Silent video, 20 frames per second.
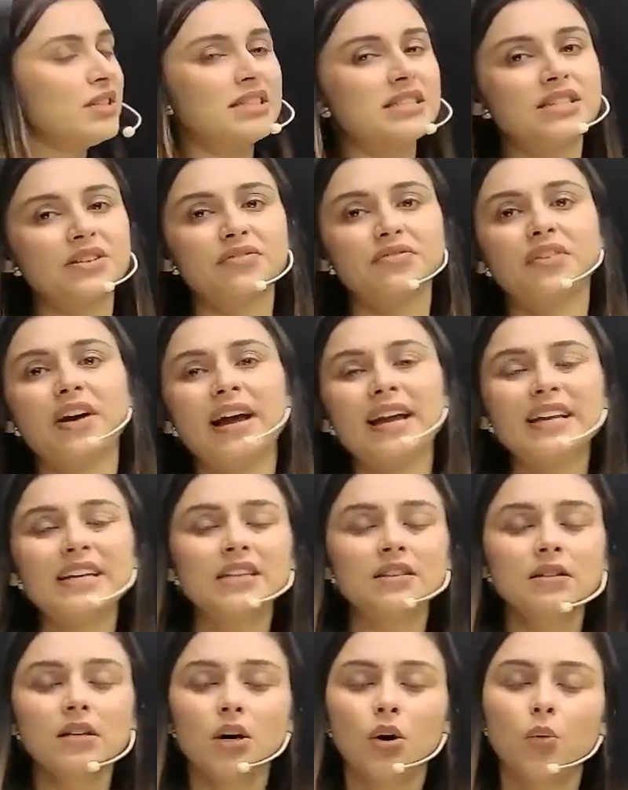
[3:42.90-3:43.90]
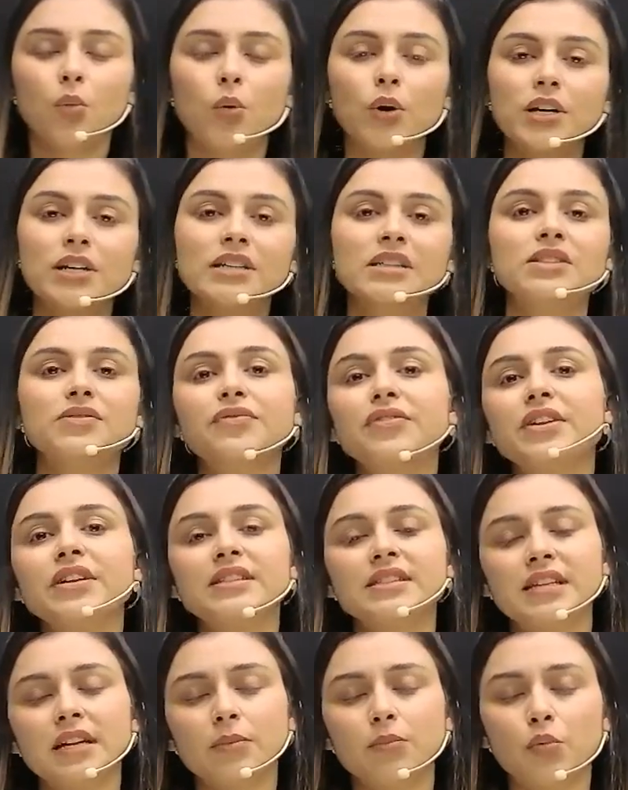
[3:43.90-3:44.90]
define what is
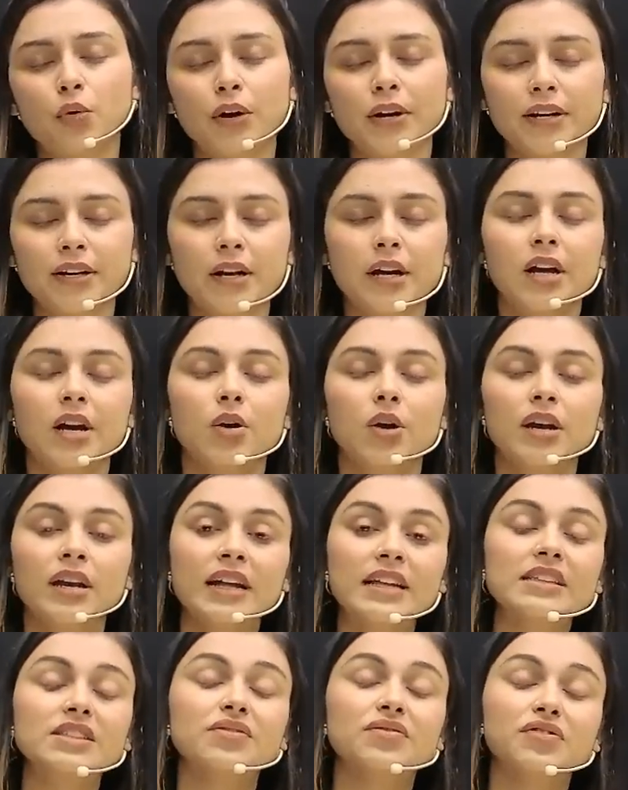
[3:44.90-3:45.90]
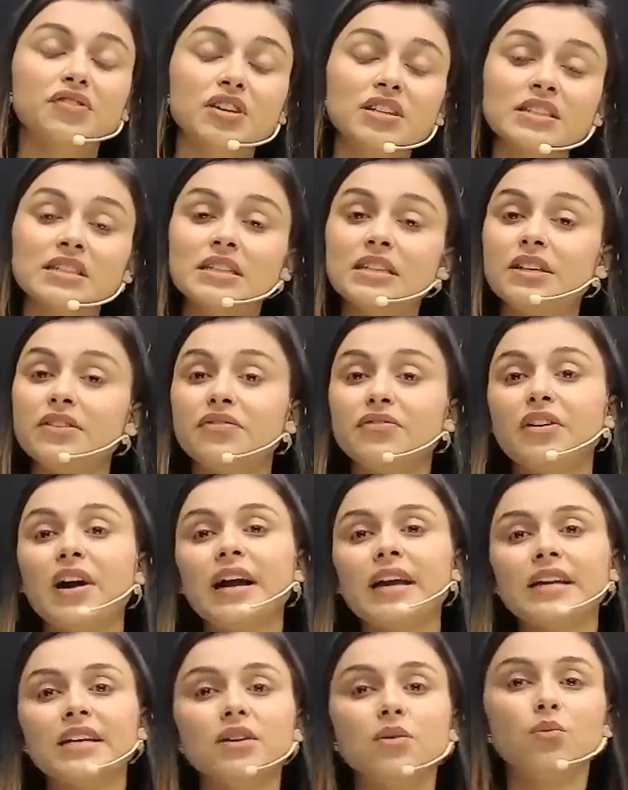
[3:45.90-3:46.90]
freezing point let's first
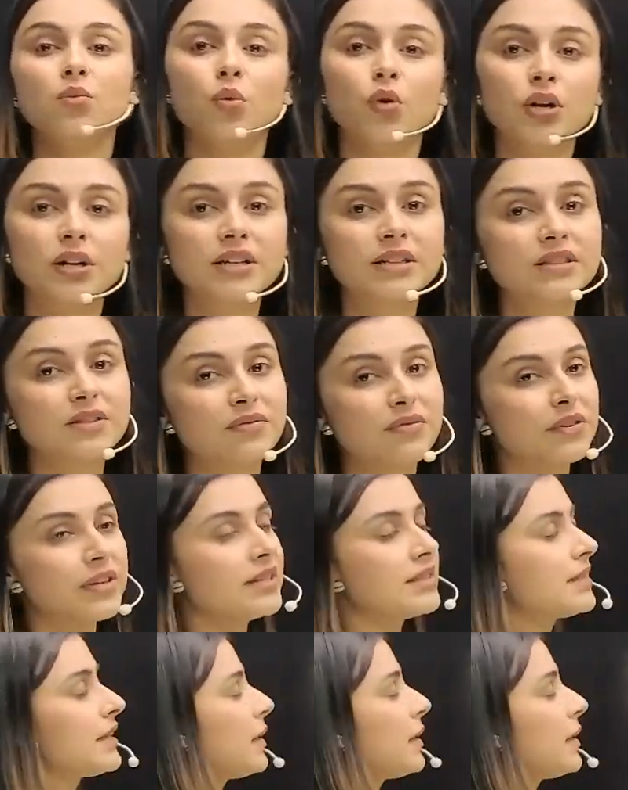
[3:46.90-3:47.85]
define what is freezing